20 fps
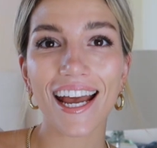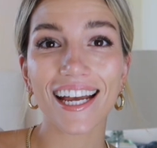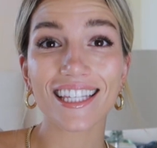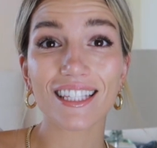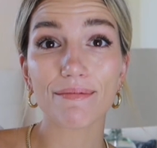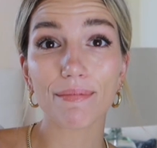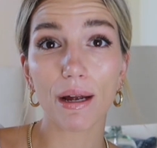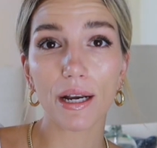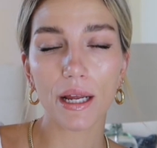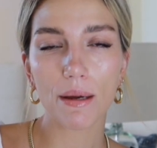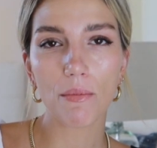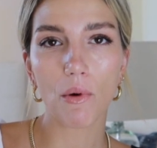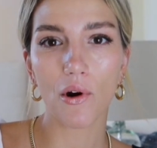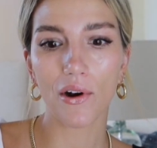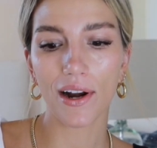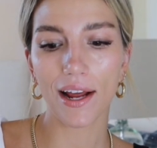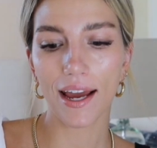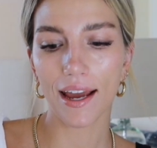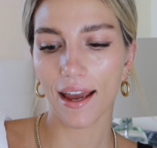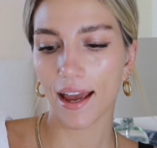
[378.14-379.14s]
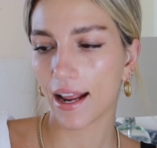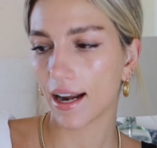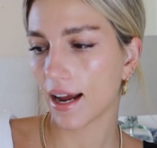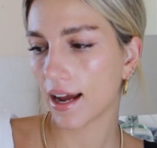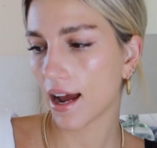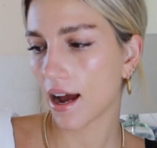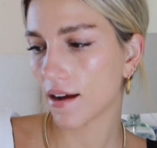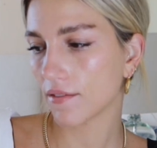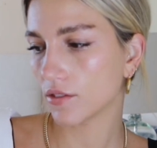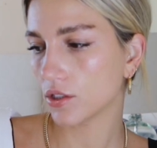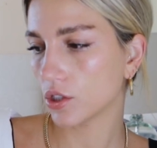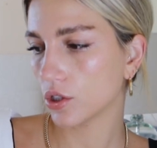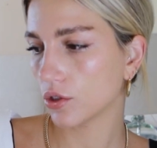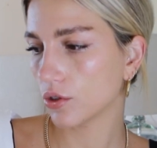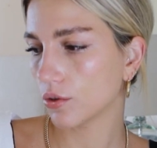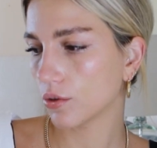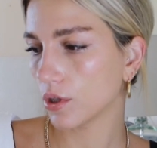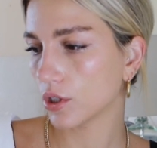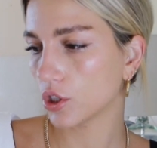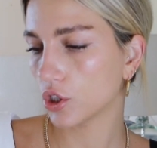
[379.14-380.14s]
It's Monday morning and I have
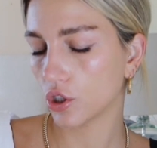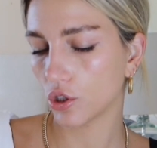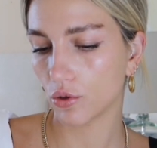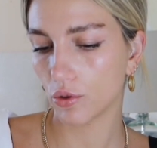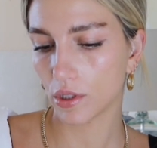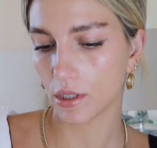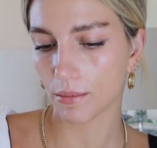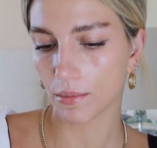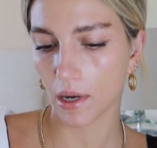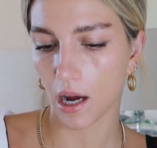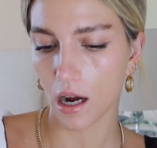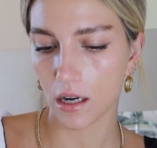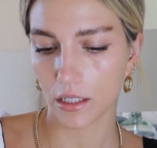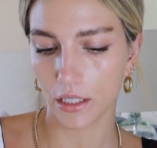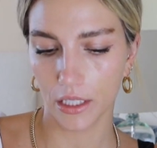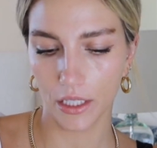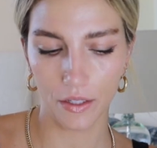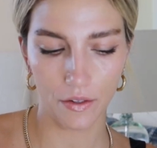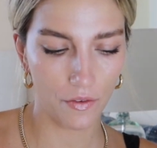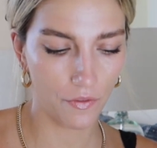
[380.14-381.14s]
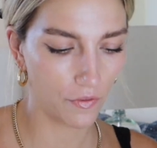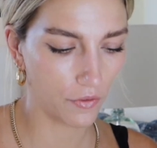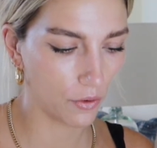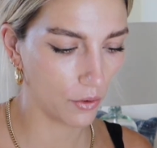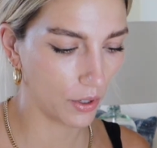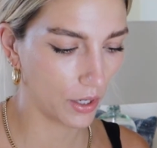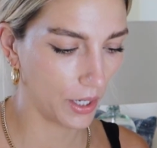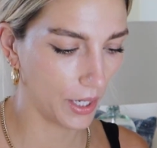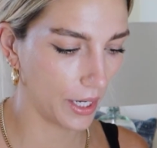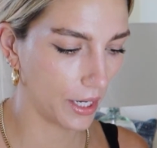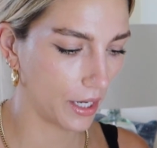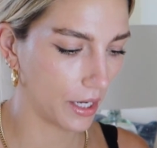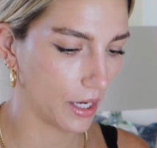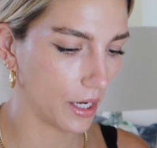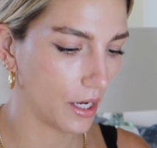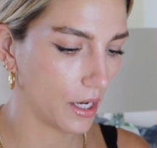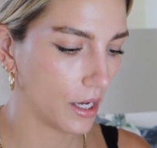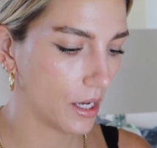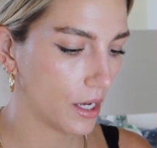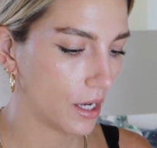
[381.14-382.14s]
to shoot some content for
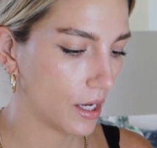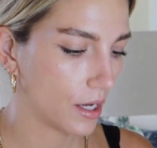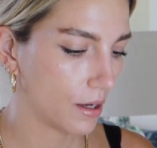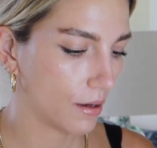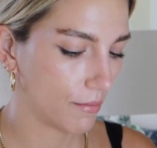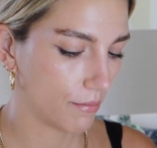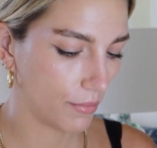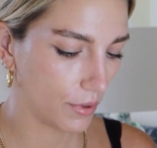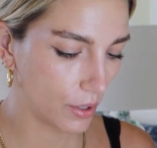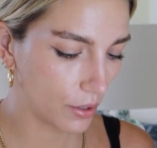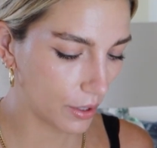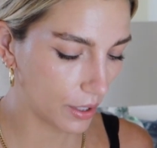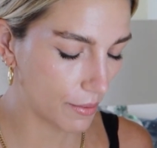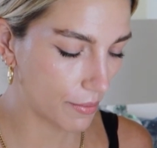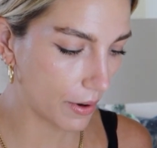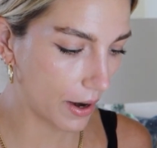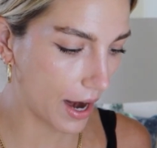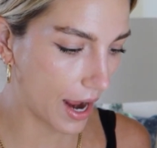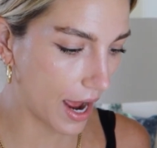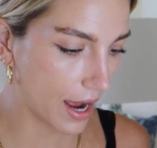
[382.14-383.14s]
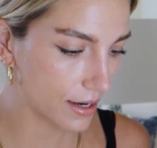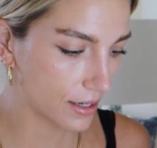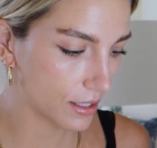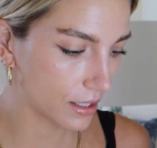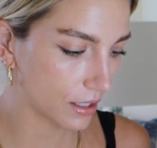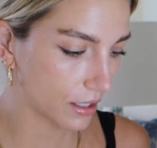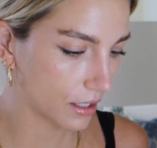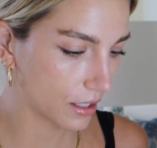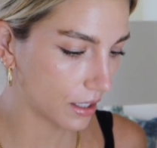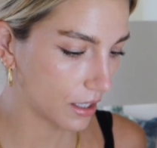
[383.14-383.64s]
a beauty brand.